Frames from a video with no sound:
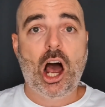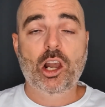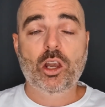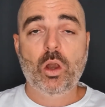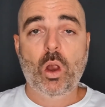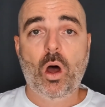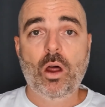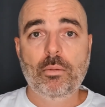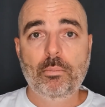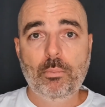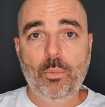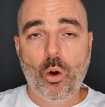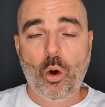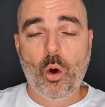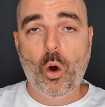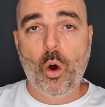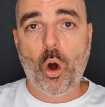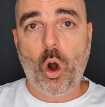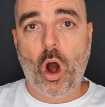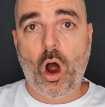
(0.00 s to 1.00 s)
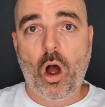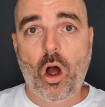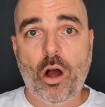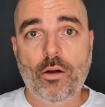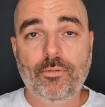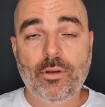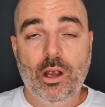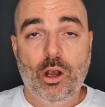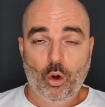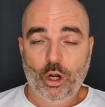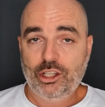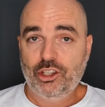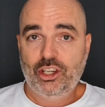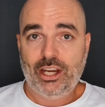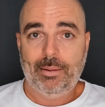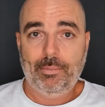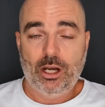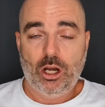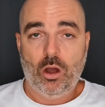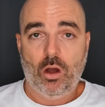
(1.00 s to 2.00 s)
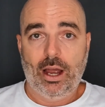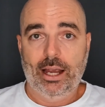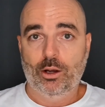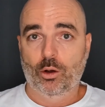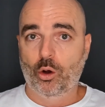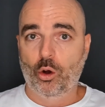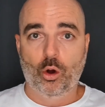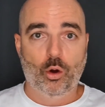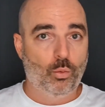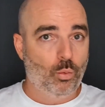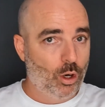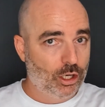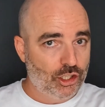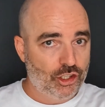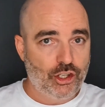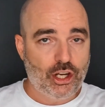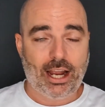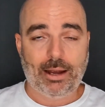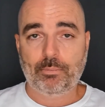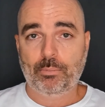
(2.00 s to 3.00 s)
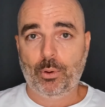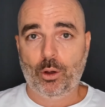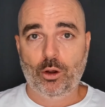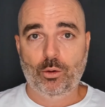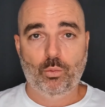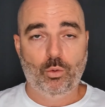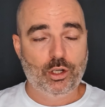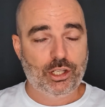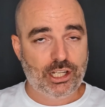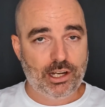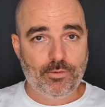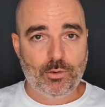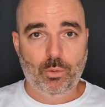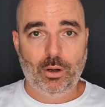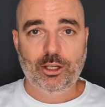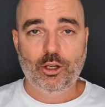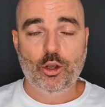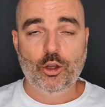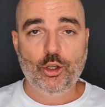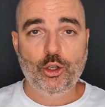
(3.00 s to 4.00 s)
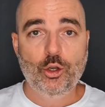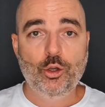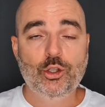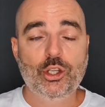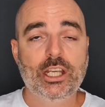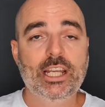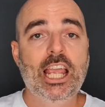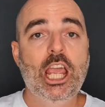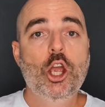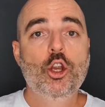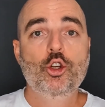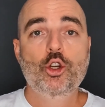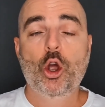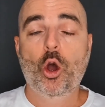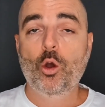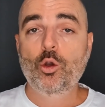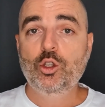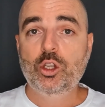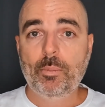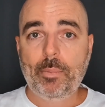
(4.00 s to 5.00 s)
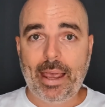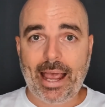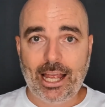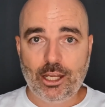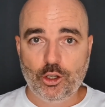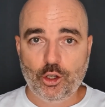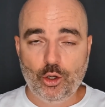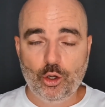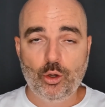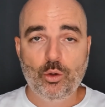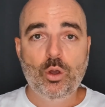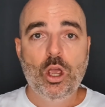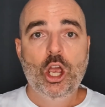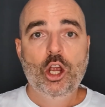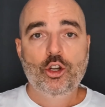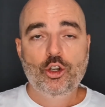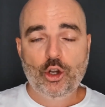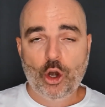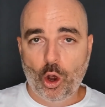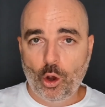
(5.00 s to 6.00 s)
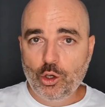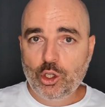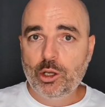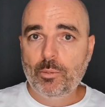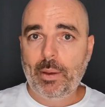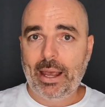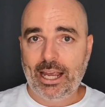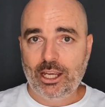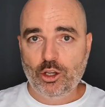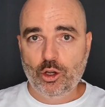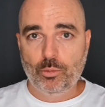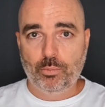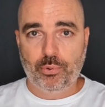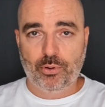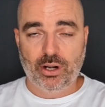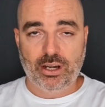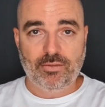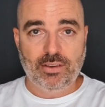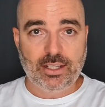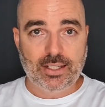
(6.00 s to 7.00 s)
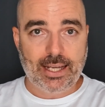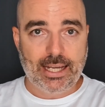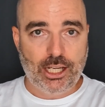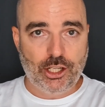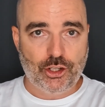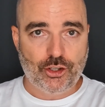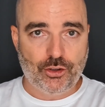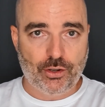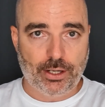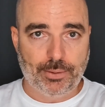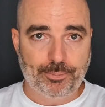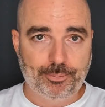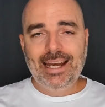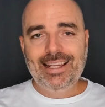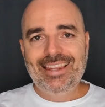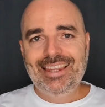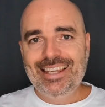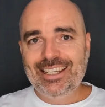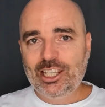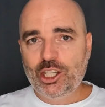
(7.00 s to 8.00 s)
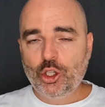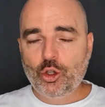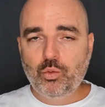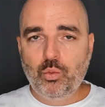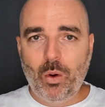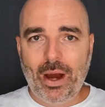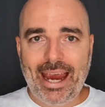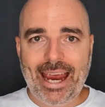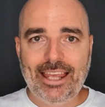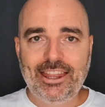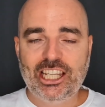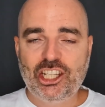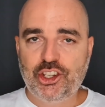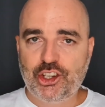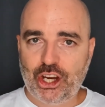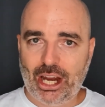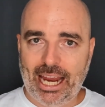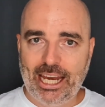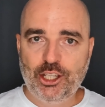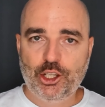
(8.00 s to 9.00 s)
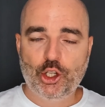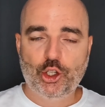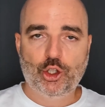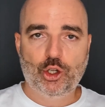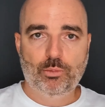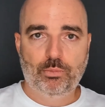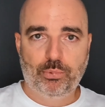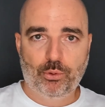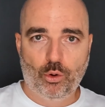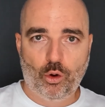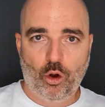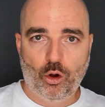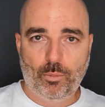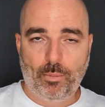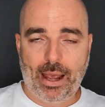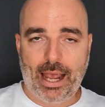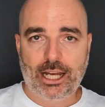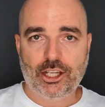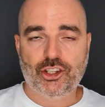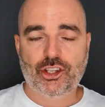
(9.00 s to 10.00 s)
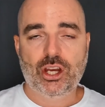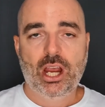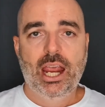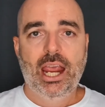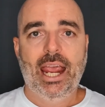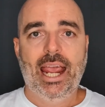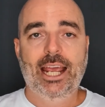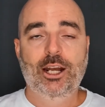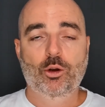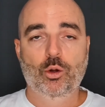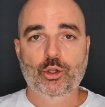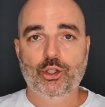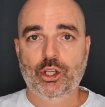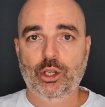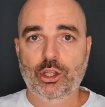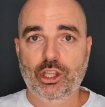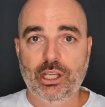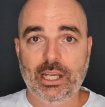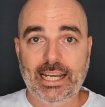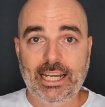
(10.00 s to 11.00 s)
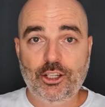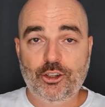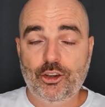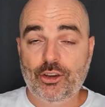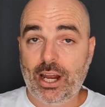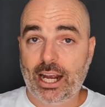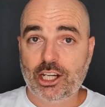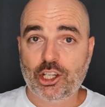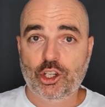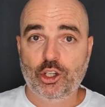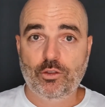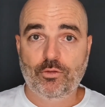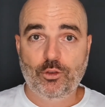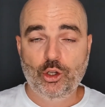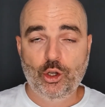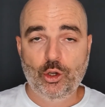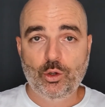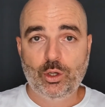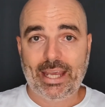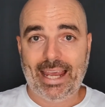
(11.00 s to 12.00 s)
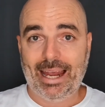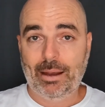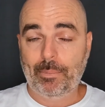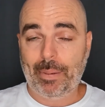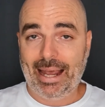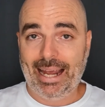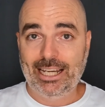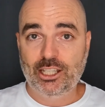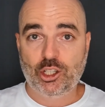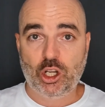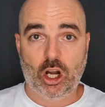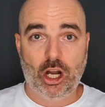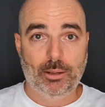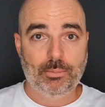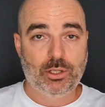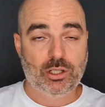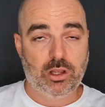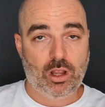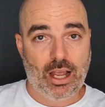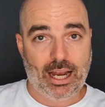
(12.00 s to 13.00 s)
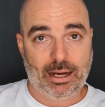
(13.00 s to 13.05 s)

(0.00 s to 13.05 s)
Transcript: a lot more of what Gemini or what chatbot, what whichever one you're using, knows about you, knows about your previous history. And this is where the changes to broad match and also the introduction of new campaign types